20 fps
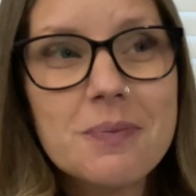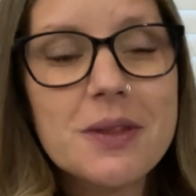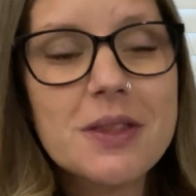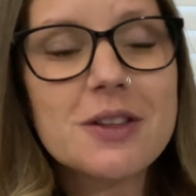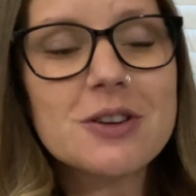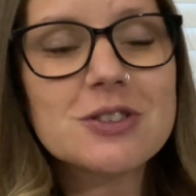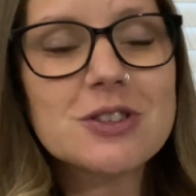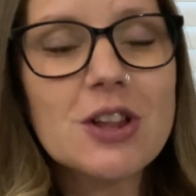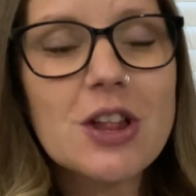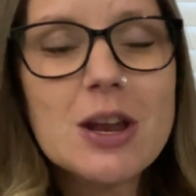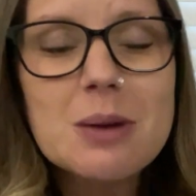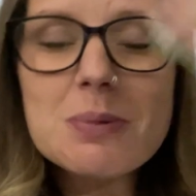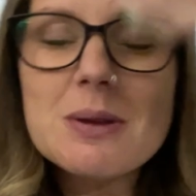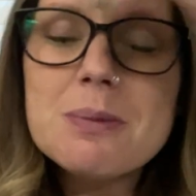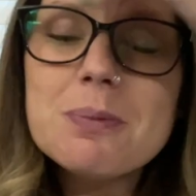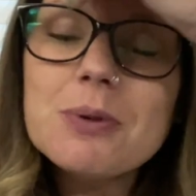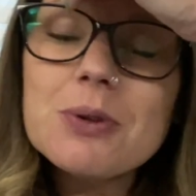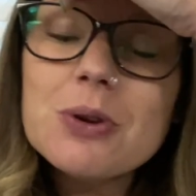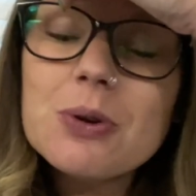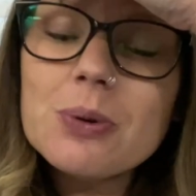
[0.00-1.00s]
There's a lot of
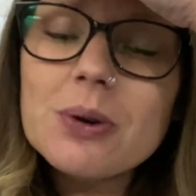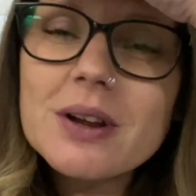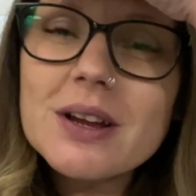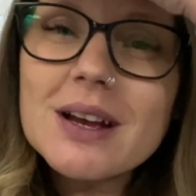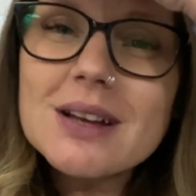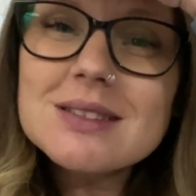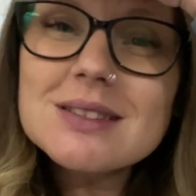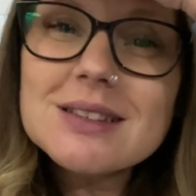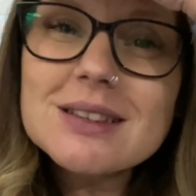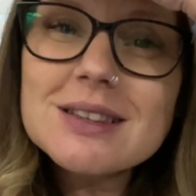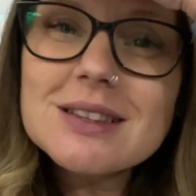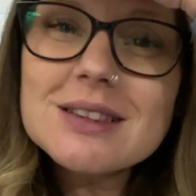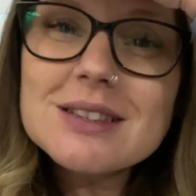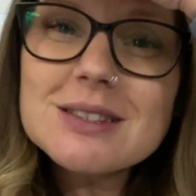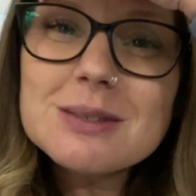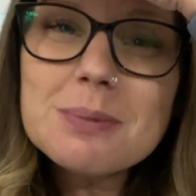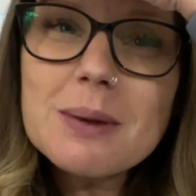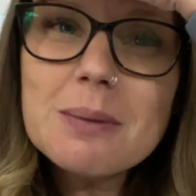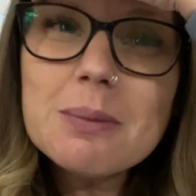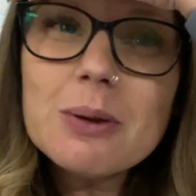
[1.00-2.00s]
people who are guessing that
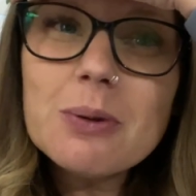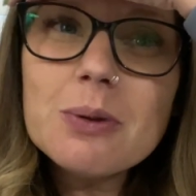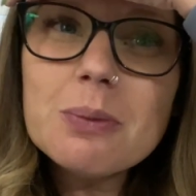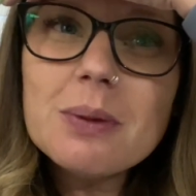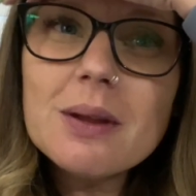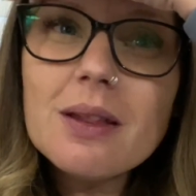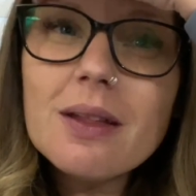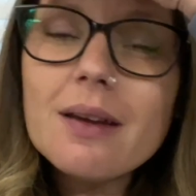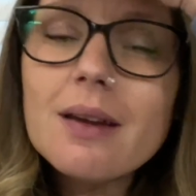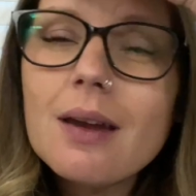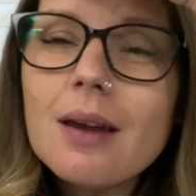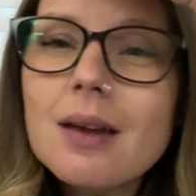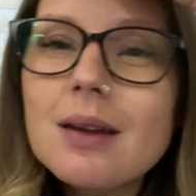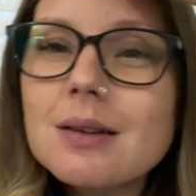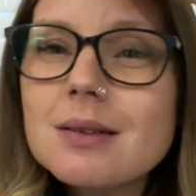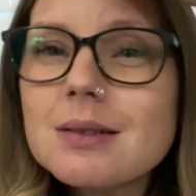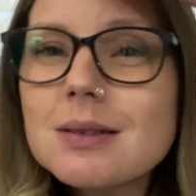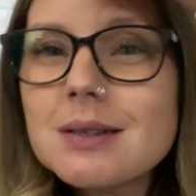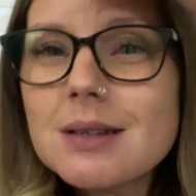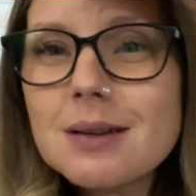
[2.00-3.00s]
this baby would be like
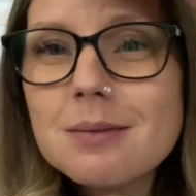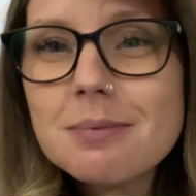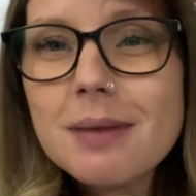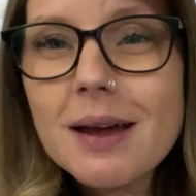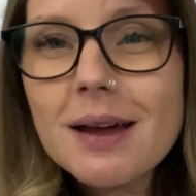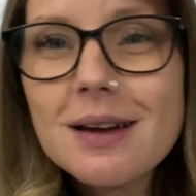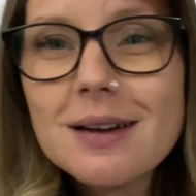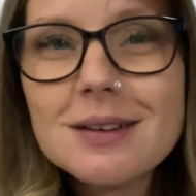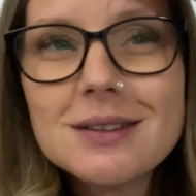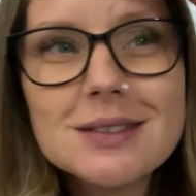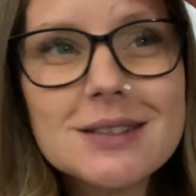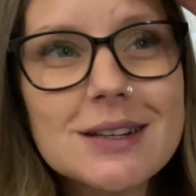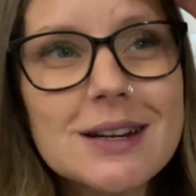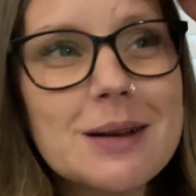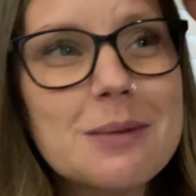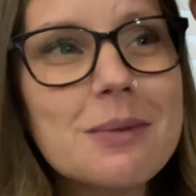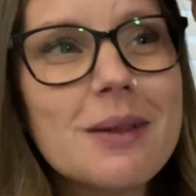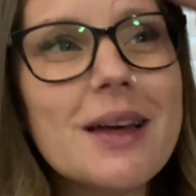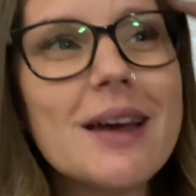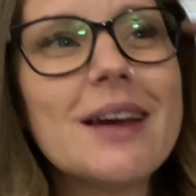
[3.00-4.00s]
8 to 10 pounds. And
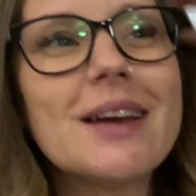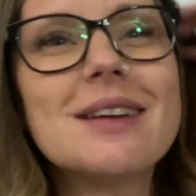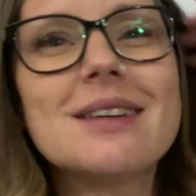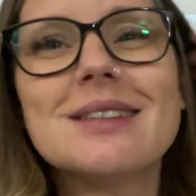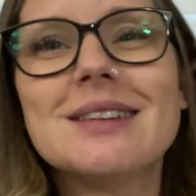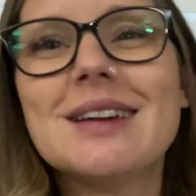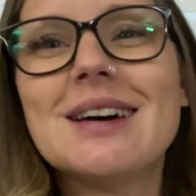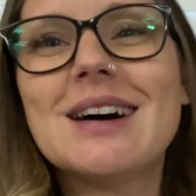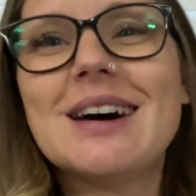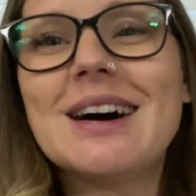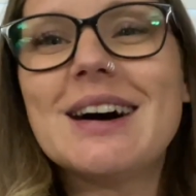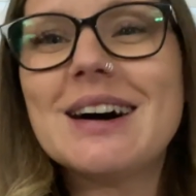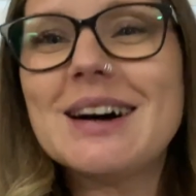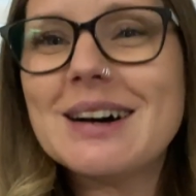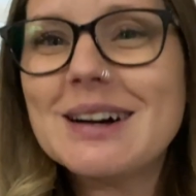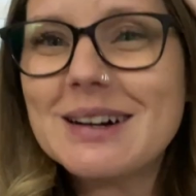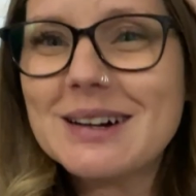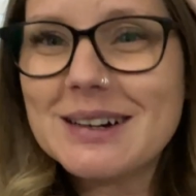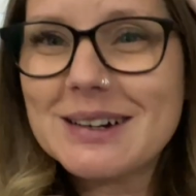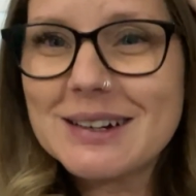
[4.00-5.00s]
I'm like,
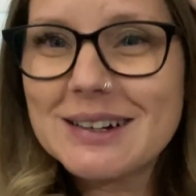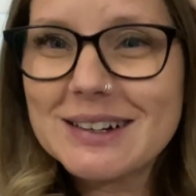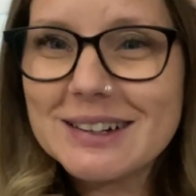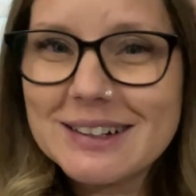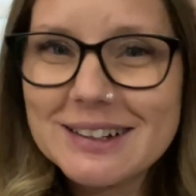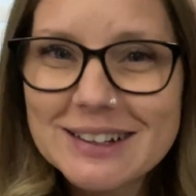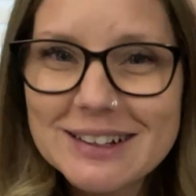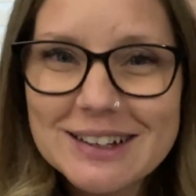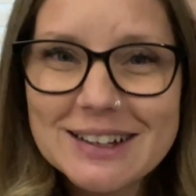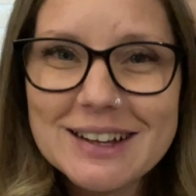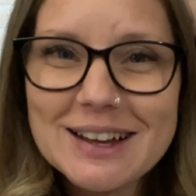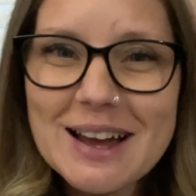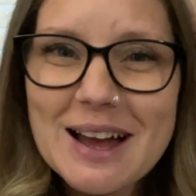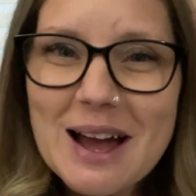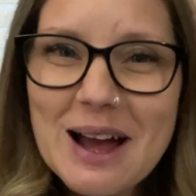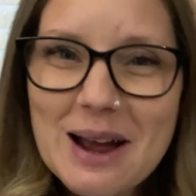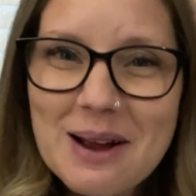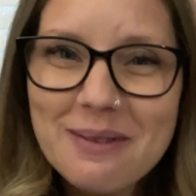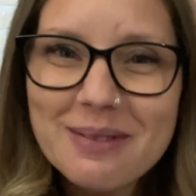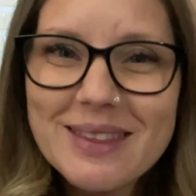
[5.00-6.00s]
nah,
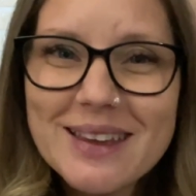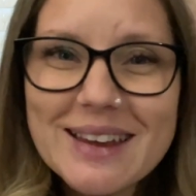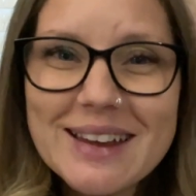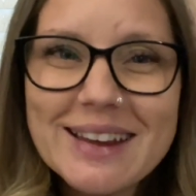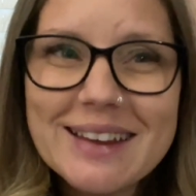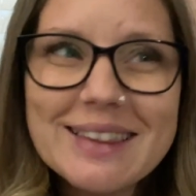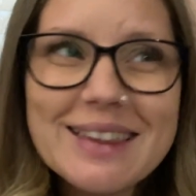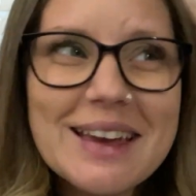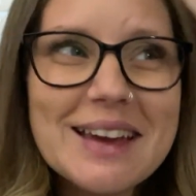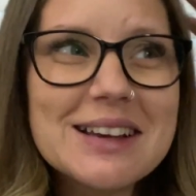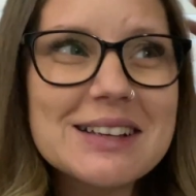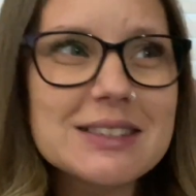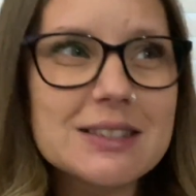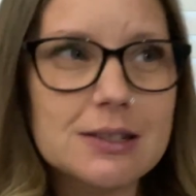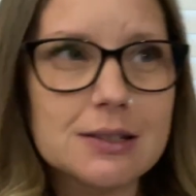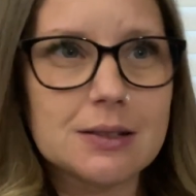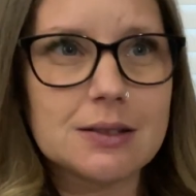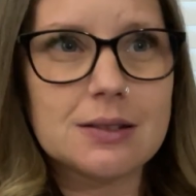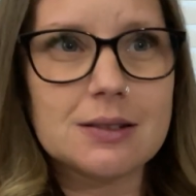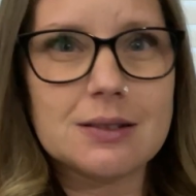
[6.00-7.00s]
I'm thinking like
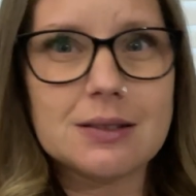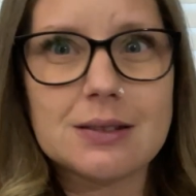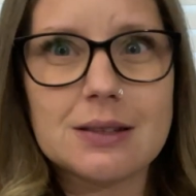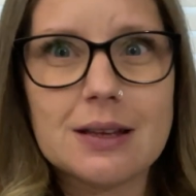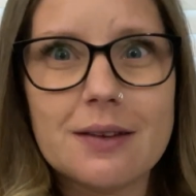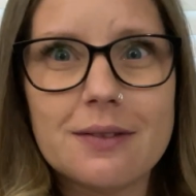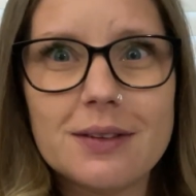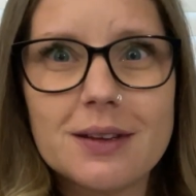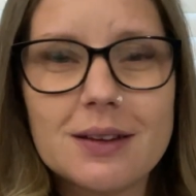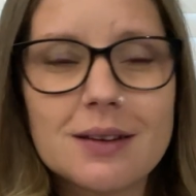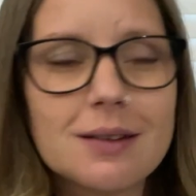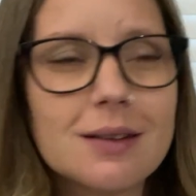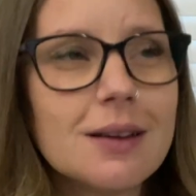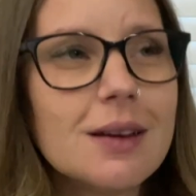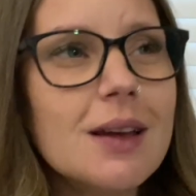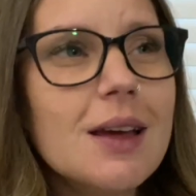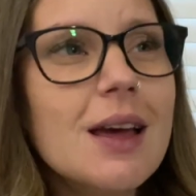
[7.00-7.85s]
6 to 7.